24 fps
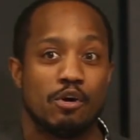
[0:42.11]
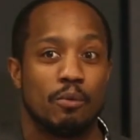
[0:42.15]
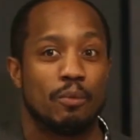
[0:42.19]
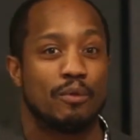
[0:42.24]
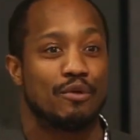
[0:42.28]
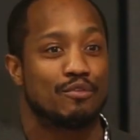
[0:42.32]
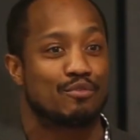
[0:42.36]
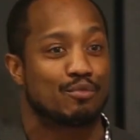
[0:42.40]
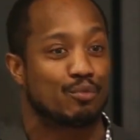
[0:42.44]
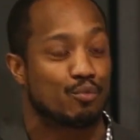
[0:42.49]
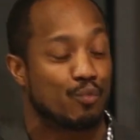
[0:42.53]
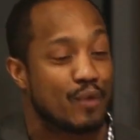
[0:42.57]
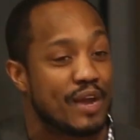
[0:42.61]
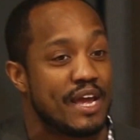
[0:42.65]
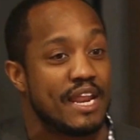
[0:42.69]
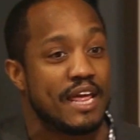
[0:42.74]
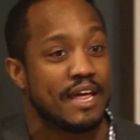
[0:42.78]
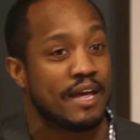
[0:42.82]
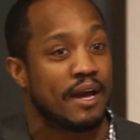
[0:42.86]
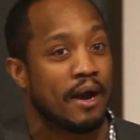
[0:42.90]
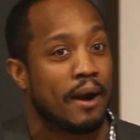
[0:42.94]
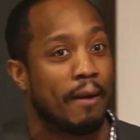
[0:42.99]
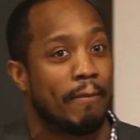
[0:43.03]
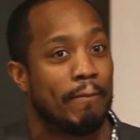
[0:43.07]
was
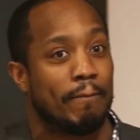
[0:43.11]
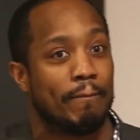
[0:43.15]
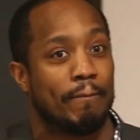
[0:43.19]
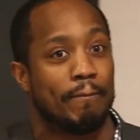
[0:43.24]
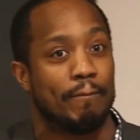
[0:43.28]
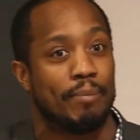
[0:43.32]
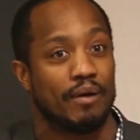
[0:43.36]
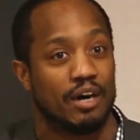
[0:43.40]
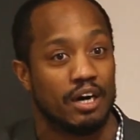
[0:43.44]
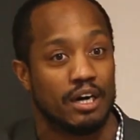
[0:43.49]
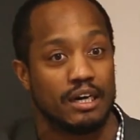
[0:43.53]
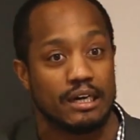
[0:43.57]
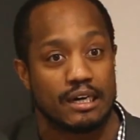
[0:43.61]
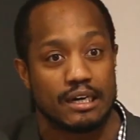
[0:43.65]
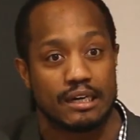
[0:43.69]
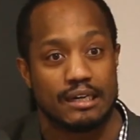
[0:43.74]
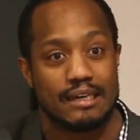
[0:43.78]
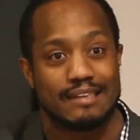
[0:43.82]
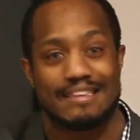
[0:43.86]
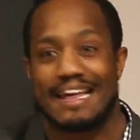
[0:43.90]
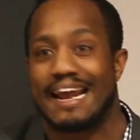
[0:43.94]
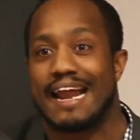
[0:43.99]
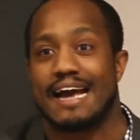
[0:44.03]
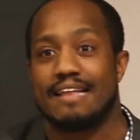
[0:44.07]
reading a book
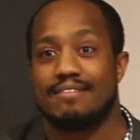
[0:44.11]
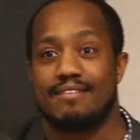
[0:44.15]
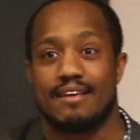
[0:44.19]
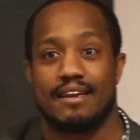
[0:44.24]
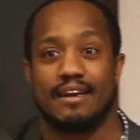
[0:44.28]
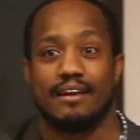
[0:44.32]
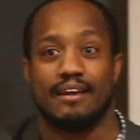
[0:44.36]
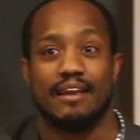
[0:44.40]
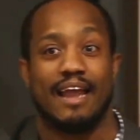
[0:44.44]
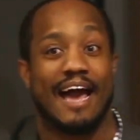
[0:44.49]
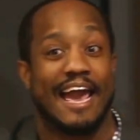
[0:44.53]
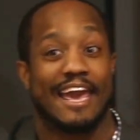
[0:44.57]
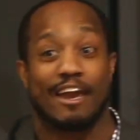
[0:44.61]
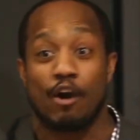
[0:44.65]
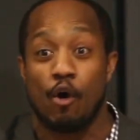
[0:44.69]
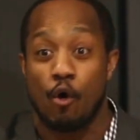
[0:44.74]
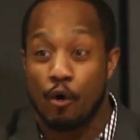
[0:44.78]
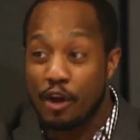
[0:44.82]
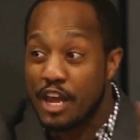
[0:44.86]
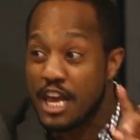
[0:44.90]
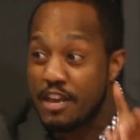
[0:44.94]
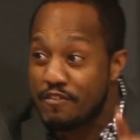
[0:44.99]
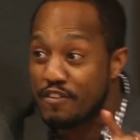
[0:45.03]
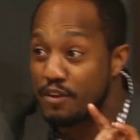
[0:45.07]
that I didn't like,
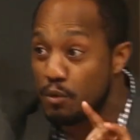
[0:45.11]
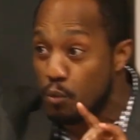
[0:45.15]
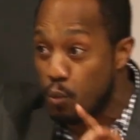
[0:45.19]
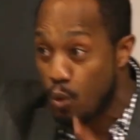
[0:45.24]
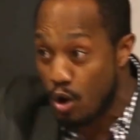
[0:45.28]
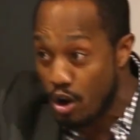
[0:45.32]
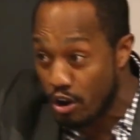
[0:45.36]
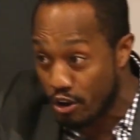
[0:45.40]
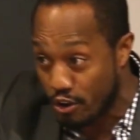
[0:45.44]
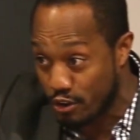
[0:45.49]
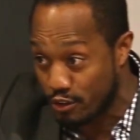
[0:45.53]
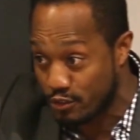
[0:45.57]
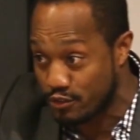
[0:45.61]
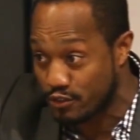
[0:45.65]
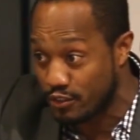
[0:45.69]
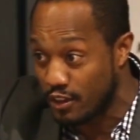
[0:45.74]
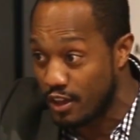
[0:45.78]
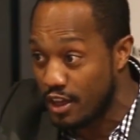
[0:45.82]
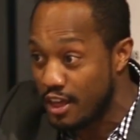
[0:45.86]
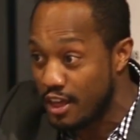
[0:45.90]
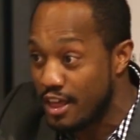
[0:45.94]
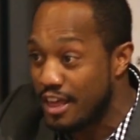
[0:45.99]
or even worse,